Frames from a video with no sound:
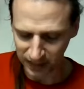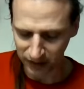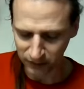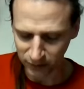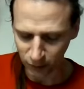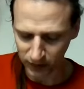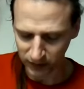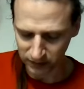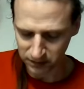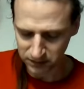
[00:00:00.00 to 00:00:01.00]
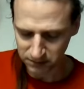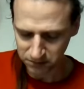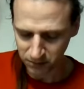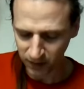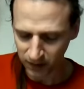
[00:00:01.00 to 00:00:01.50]
down the wind.
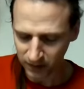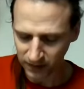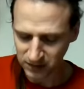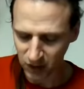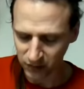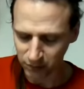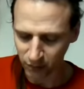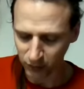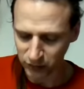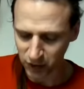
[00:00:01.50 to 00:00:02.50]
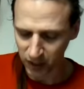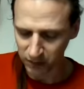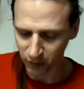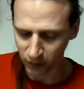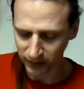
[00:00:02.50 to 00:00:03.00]
They saw the poor
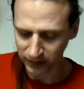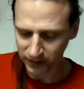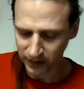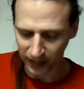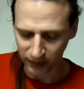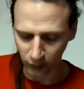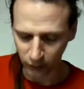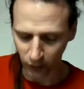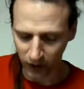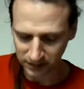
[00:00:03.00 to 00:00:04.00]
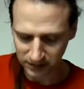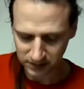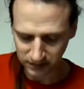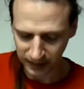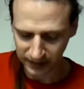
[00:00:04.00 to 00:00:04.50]
dog boy and old Wat
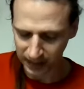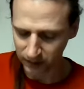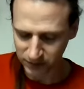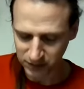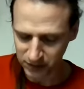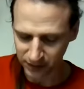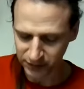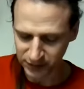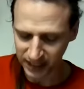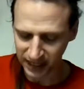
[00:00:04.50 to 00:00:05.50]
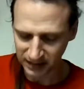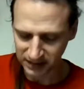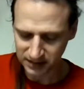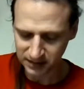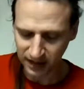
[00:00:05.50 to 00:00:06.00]
led out to their
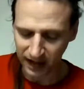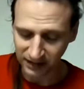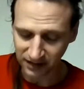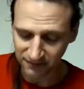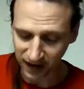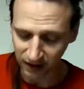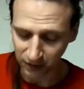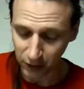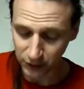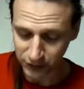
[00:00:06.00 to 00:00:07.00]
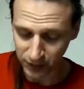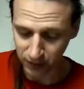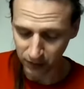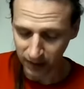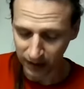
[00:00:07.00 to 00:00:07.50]
stakes, and Cavall also,
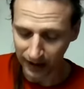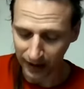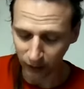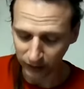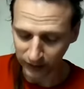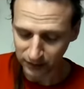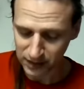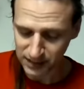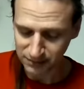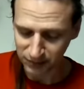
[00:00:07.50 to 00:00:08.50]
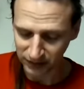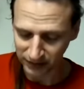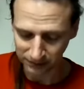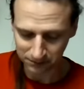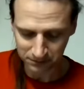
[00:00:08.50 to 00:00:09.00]
howling
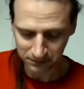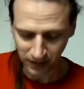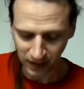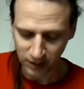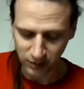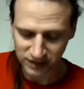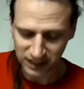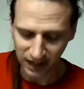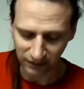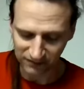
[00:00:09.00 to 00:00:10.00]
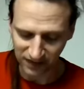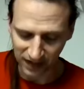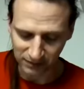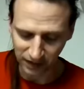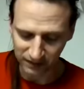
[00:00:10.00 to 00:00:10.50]
dismally. He was
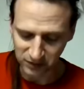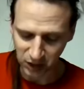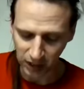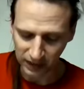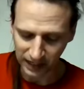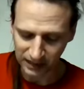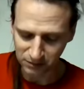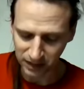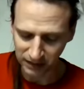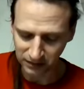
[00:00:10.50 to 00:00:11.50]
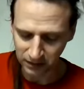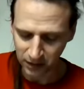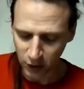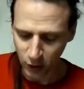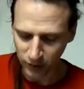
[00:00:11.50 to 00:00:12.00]
terrified by the dog-headed men,
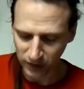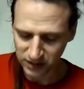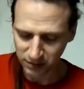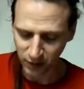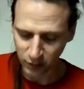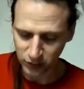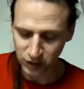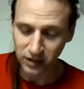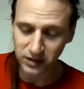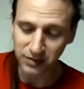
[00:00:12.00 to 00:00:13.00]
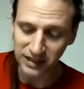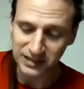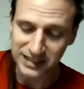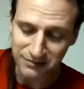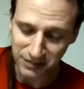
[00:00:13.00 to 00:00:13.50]
whom he supposed to be
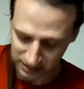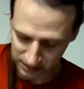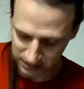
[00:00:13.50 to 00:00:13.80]
demons.